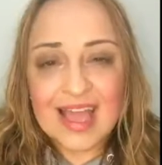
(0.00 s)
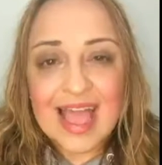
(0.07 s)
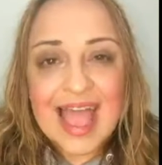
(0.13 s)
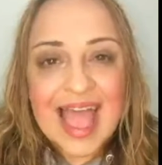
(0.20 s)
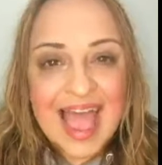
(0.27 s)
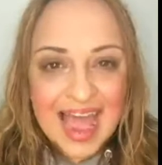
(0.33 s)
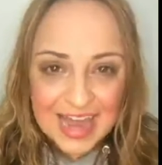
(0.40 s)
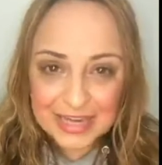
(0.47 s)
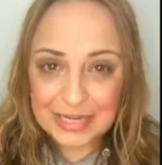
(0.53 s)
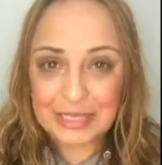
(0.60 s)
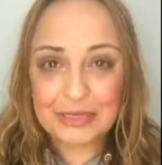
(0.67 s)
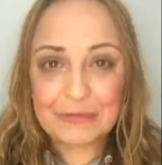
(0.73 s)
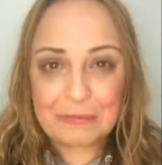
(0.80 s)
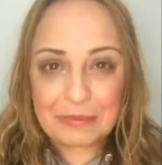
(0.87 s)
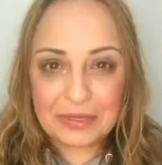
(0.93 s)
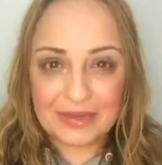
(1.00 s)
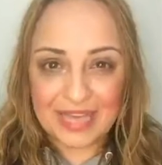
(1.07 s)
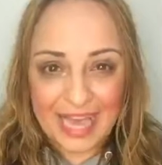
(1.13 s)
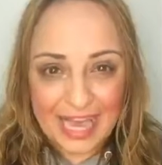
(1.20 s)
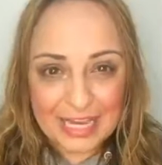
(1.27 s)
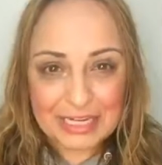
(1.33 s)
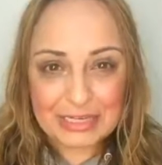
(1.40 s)
How do you
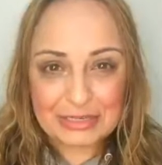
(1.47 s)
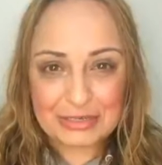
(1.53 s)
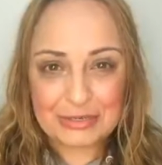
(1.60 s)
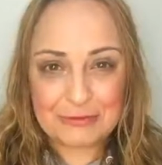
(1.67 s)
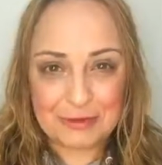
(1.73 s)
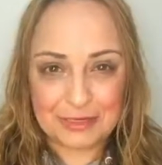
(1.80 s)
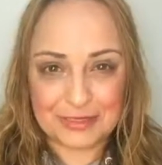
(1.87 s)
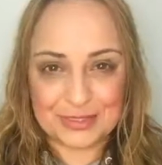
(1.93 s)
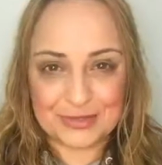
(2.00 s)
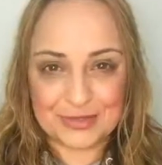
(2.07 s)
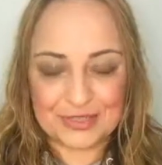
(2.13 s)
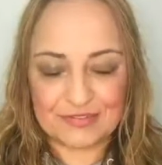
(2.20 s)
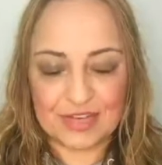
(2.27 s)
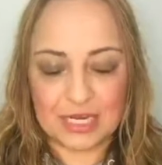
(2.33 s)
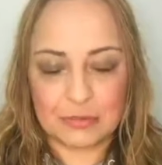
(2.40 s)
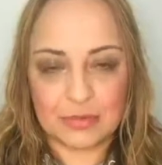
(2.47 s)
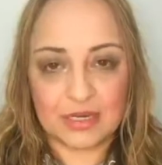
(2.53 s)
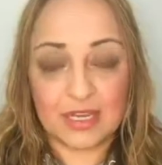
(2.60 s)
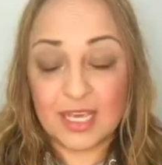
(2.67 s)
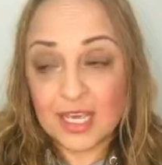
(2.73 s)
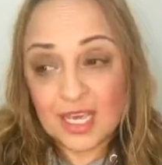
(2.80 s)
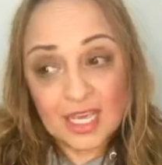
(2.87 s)
do personal development?
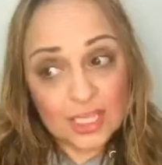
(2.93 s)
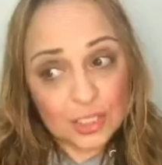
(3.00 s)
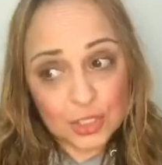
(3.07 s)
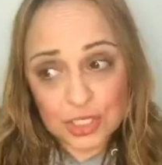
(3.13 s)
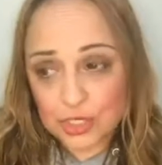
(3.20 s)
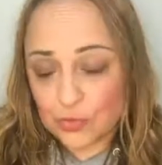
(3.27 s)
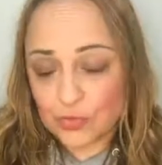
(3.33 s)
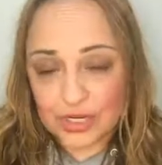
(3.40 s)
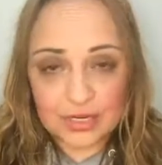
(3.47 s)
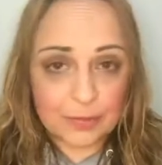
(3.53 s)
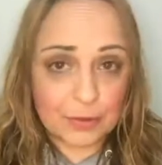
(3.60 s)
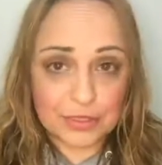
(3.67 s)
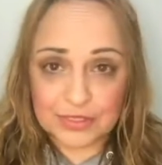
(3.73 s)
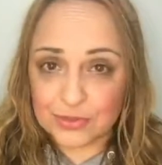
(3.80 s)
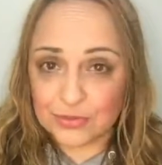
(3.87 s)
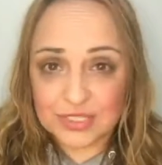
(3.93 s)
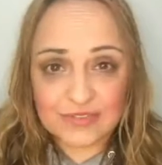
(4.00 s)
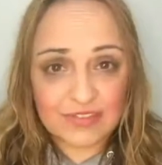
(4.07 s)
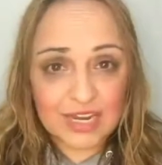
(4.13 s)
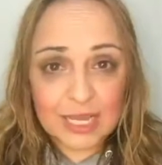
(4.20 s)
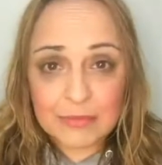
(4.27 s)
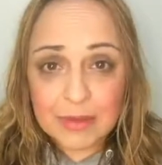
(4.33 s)
You can read a personal
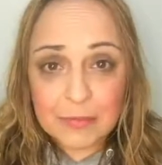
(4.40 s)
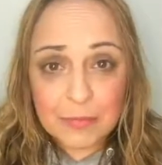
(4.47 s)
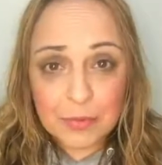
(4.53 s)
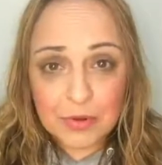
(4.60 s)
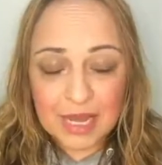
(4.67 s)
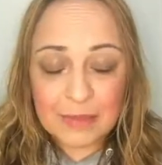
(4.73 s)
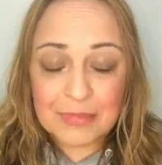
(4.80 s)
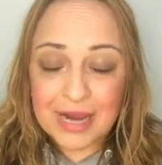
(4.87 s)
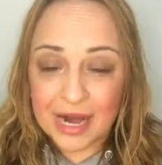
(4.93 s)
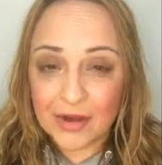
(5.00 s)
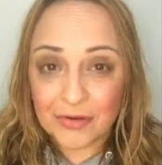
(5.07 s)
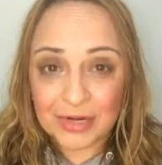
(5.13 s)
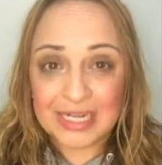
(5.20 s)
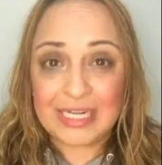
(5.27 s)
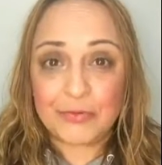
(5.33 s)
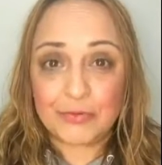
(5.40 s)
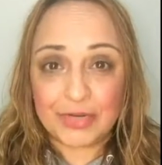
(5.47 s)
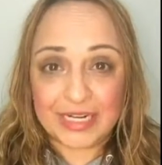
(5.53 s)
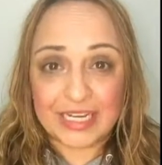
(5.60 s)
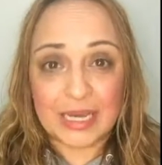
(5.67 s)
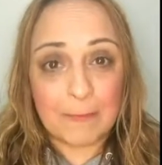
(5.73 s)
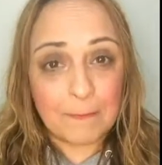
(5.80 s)
development book. I'm currently
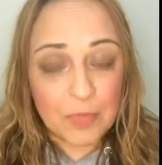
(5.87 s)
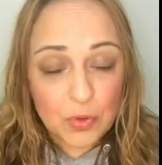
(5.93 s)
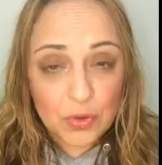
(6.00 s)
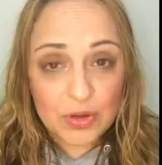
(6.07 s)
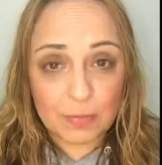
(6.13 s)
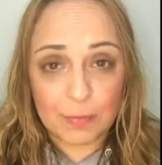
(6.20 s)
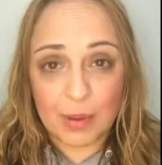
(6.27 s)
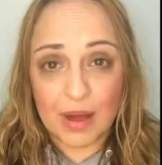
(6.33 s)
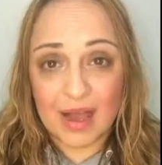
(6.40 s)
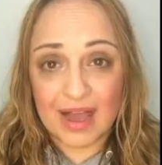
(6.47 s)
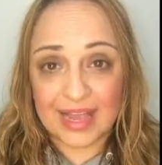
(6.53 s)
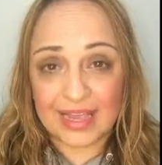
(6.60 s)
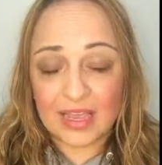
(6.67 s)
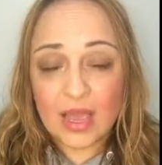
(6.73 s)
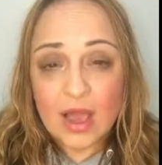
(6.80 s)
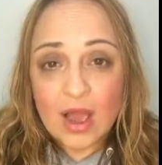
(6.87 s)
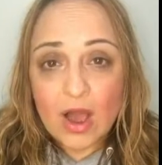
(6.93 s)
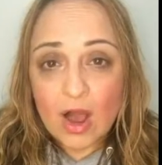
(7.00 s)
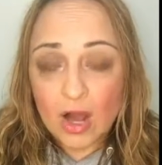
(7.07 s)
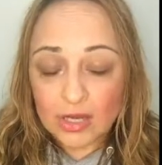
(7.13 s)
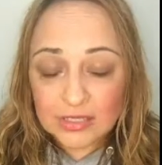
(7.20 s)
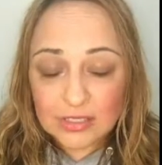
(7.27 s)
reading a book by
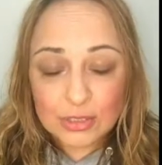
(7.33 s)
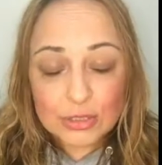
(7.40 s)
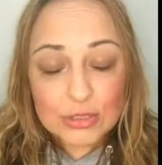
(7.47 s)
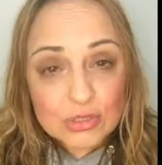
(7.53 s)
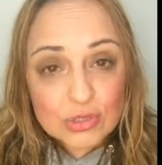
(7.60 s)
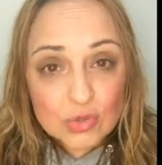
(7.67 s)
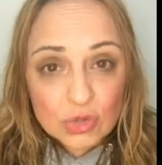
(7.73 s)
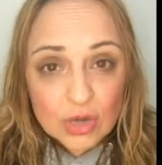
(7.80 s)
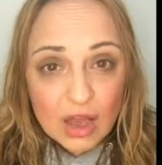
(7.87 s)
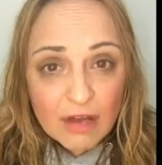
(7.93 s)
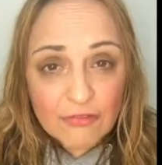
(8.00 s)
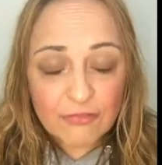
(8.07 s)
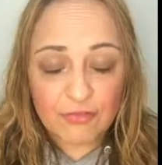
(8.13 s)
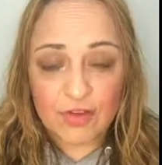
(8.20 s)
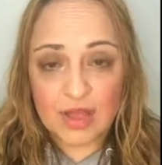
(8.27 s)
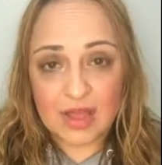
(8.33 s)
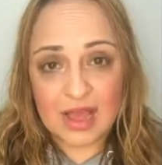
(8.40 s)
Austin Zuloff